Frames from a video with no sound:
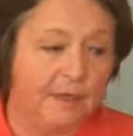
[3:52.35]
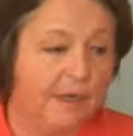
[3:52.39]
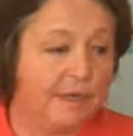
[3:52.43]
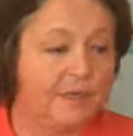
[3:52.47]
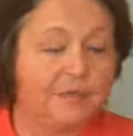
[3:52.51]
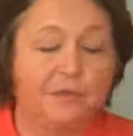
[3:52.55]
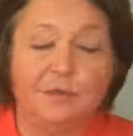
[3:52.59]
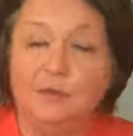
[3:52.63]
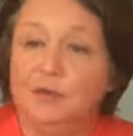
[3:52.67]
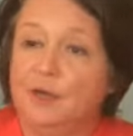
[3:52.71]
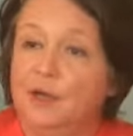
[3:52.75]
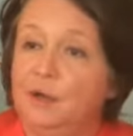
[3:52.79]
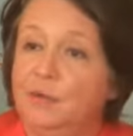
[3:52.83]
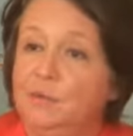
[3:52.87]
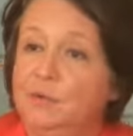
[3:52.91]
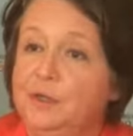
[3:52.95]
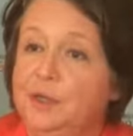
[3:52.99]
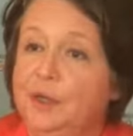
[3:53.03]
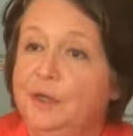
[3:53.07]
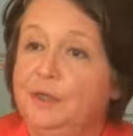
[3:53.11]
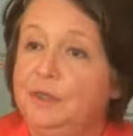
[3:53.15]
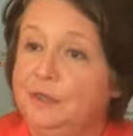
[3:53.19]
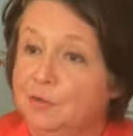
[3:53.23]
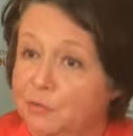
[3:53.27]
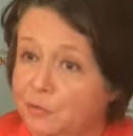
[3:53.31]
And so now we
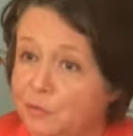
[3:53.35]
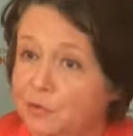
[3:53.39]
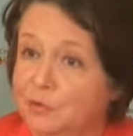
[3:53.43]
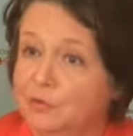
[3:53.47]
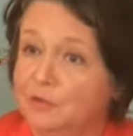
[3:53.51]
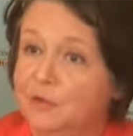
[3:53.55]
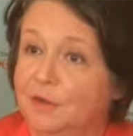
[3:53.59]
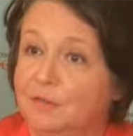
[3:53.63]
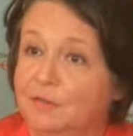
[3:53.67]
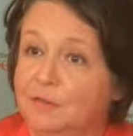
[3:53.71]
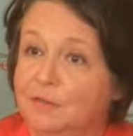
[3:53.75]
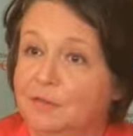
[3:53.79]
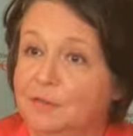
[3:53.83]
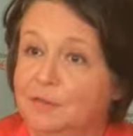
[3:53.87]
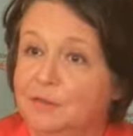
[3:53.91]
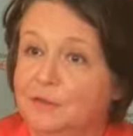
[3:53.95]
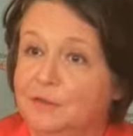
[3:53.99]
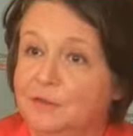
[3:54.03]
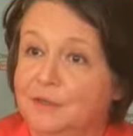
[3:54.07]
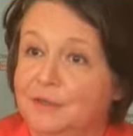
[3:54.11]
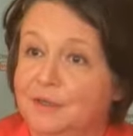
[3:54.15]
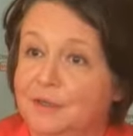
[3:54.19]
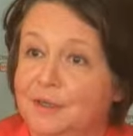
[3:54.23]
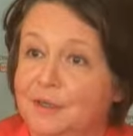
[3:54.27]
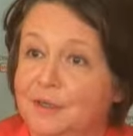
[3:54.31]
are in the fourth
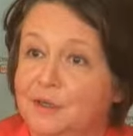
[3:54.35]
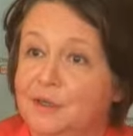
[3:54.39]
conference.